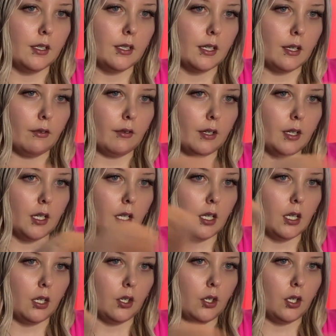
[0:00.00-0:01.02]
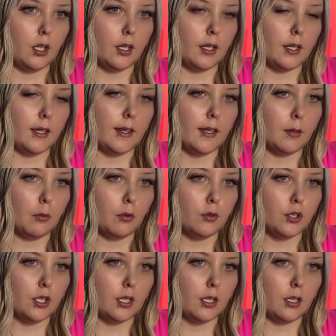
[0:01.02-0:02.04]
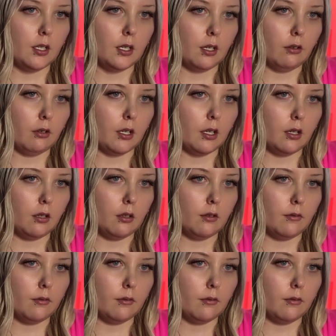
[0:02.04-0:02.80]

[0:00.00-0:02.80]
get rid of a little double chin area.